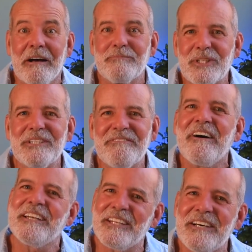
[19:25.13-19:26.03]
I'm starting to
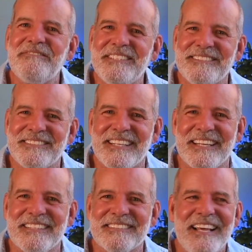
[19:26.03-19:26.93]
find love these
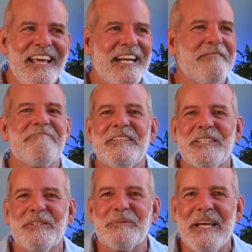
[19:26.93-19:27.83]
days, and I'm
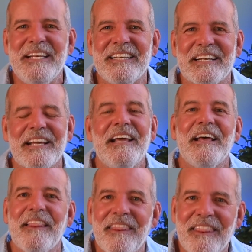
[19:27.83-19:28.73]
feeling radiant.
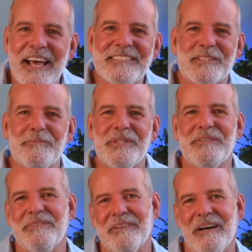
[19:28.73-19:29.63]
That's a
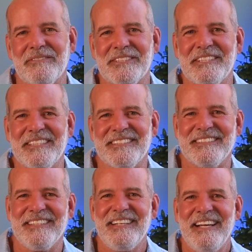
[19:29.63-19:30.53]
beautiful
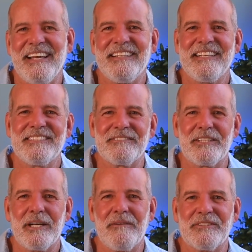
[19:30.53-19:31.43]
conversation, and that's a
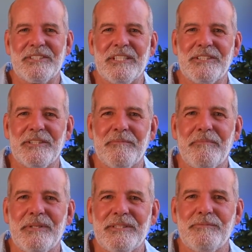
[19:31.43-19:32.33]
conversation
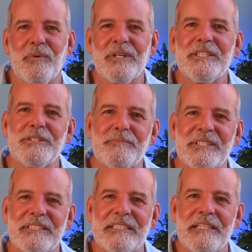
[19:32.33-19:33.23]
that brings more
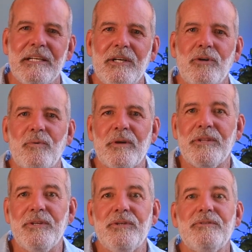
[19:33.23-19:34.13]
intimacy
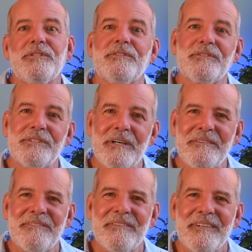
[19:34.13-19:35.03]
with you to
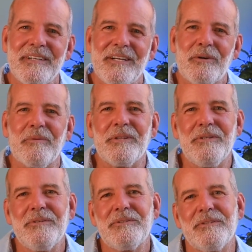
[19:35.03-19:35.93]
yourself, with
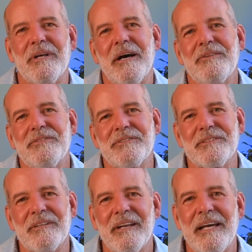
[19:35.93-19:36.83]
you to others in
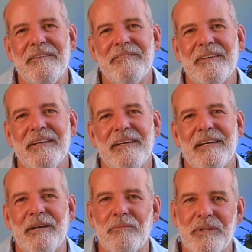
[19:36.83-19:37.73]
your life,
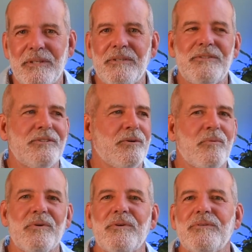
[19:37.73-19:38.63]
and with you to the
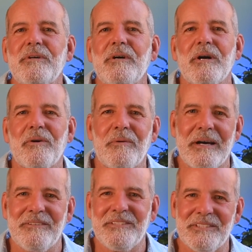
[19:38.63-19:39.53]
world
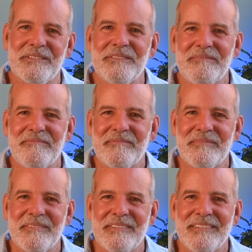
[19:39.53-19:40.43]
around you.
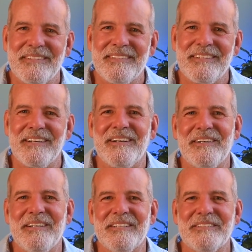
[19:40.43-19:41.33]
All
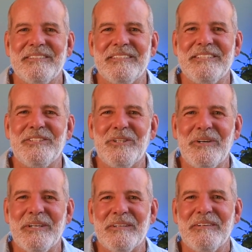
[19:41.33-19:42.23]
right.
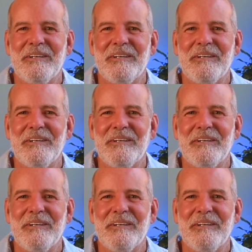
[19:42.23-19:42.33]
Enjoy.